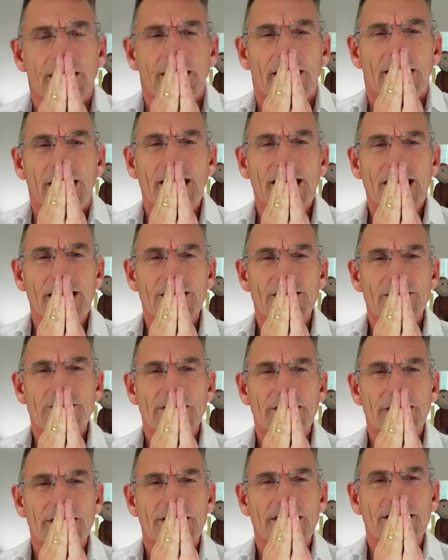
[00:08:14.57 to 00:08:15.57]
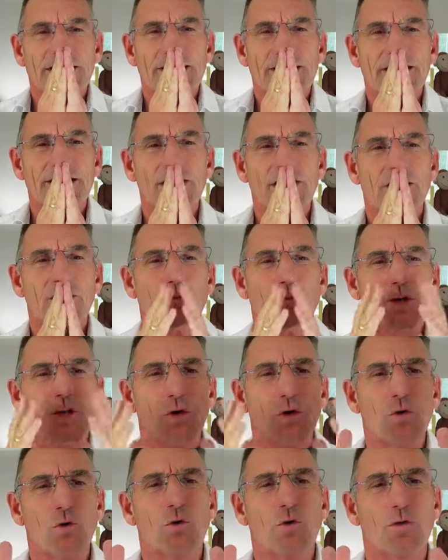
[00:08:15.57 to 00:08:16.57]
And, we
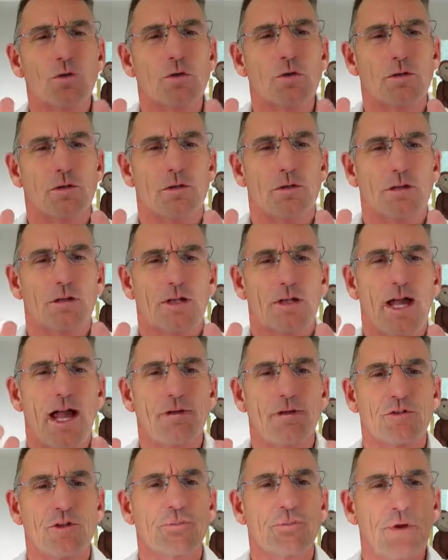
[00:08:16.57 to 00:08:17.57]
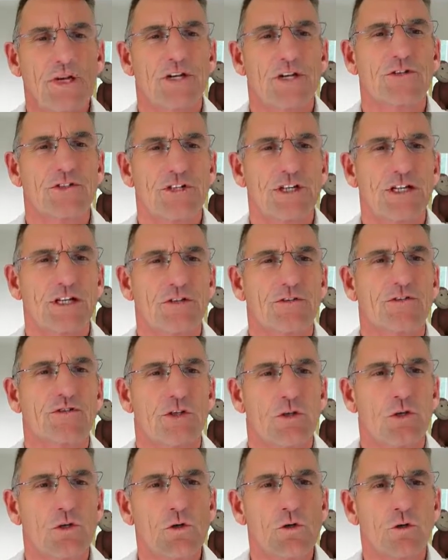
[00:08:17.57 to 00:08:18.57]
all have the ability to
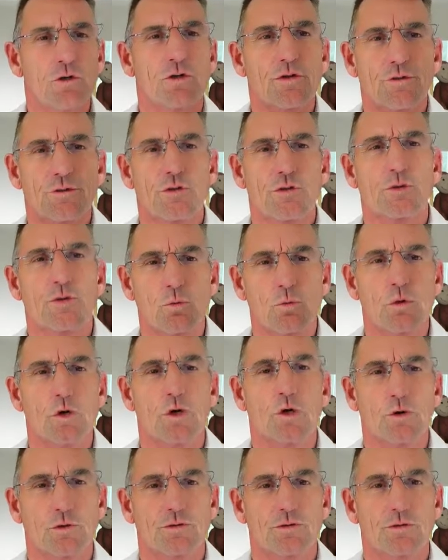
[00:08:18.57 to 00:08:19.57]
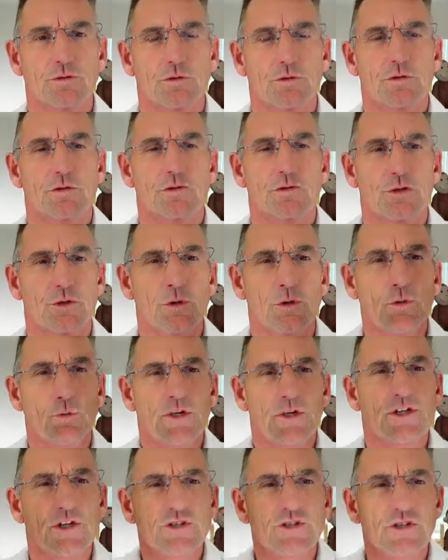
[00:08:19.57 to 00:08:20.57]
look through the world through in a
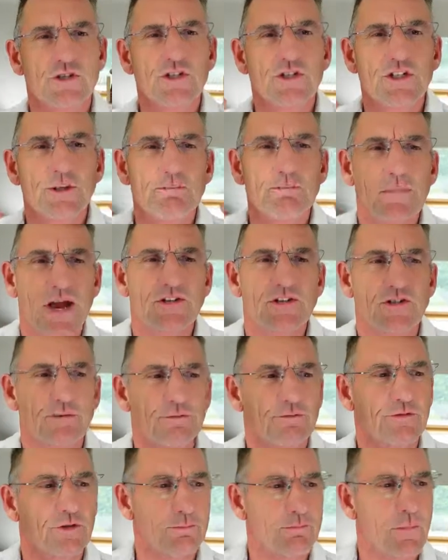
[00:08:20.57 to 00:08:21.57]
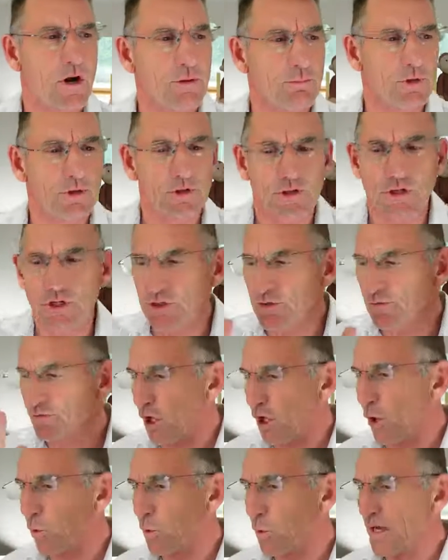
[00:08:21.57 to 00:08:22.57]
window. So just imagine for a moment that you've
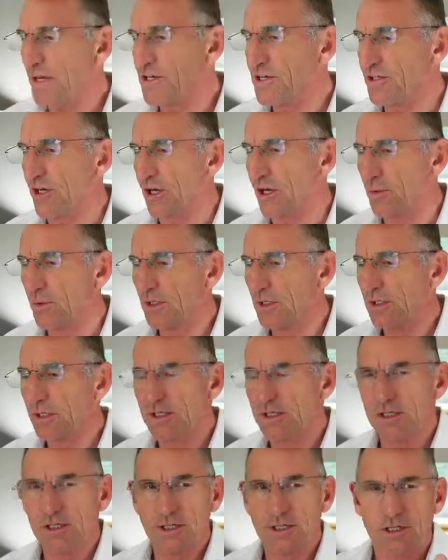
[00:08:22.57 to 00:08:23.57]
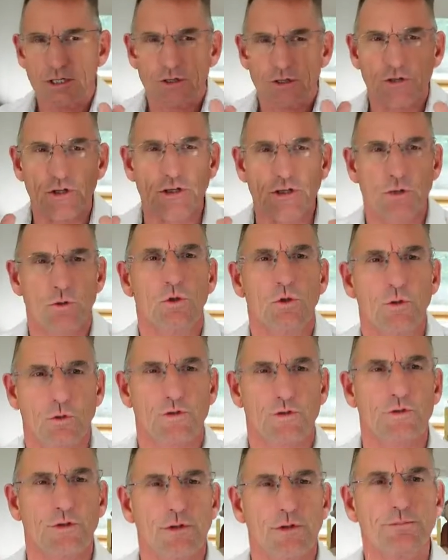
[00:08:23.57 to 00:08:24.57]
got a window that you look
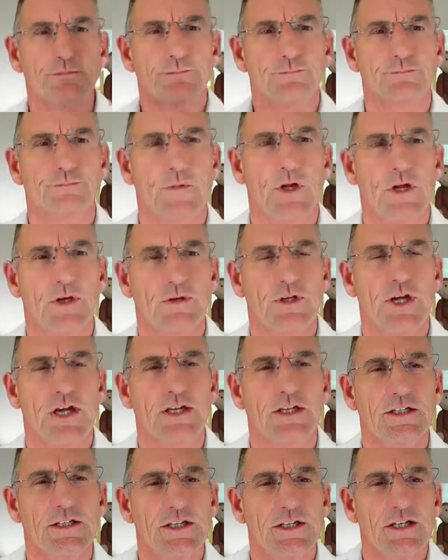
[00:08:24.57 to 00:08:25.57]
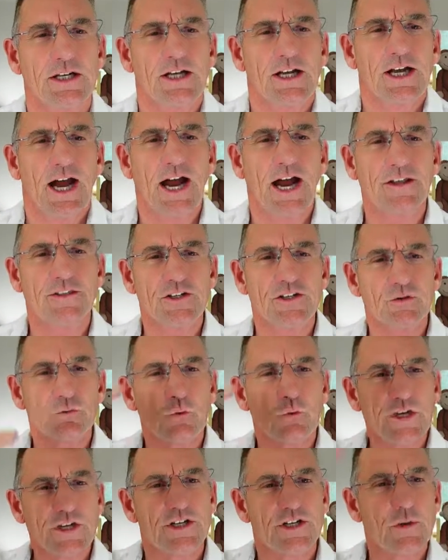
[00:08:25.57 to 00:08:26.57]
through. Okay. And this
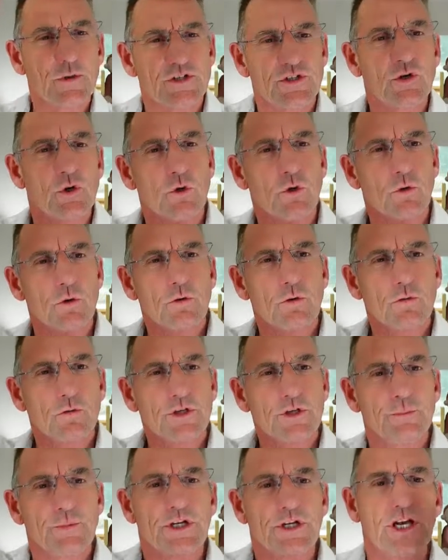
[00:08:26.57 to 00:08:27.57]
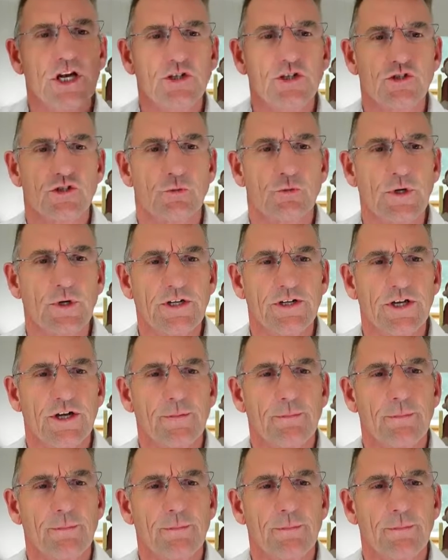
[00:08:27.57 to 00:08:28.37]
window is your communications window.